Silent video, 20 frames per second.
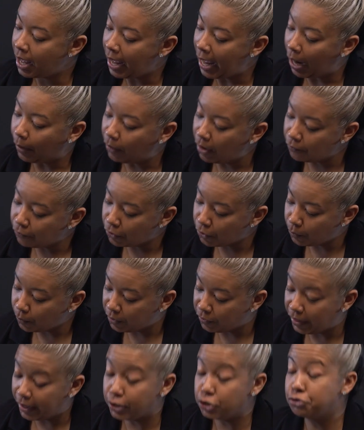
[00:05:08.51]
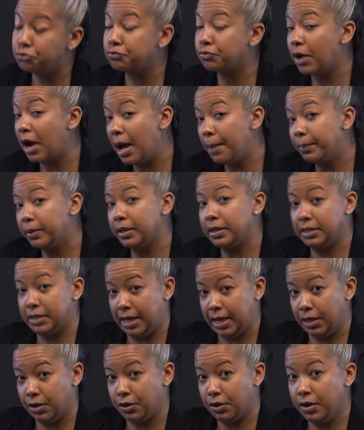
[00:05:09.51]
However, with a drop
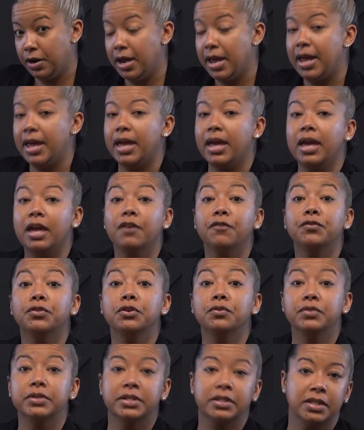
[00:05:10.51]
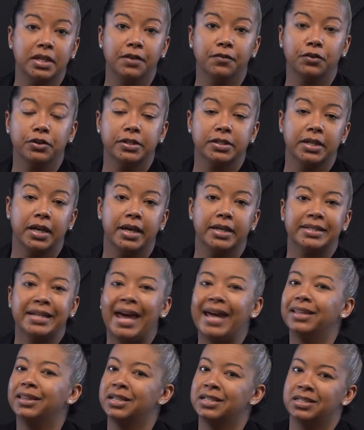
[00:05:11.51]
container, if the receiver says,
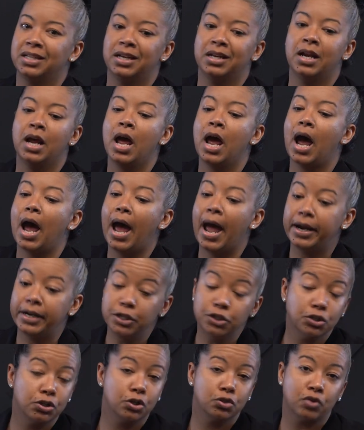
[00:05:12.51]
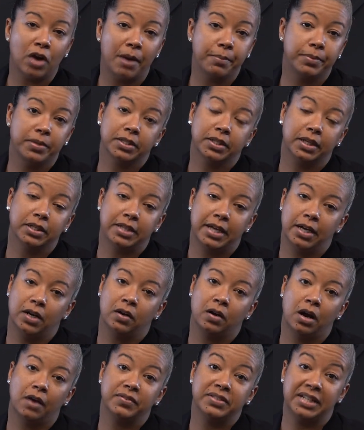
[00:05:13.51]
hey, listen, I need you to drop this
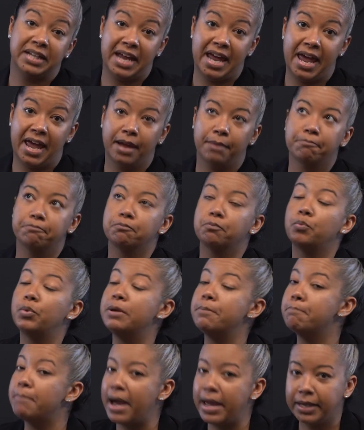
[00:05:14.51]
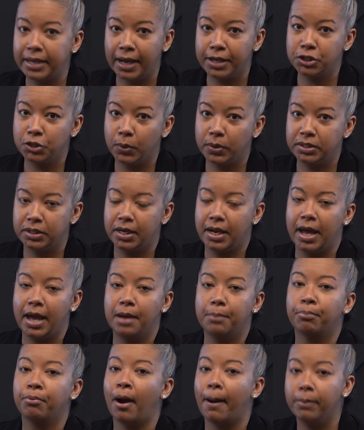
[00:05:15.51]
container off today. We might get to it
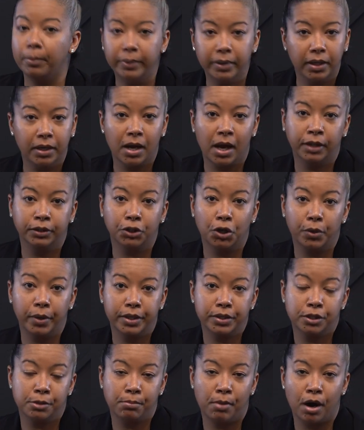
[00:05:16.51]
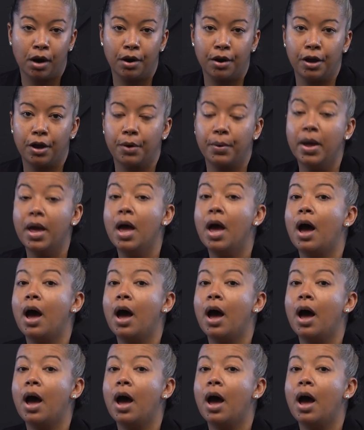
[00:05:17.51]
today, probably gonna unload it tomorrow.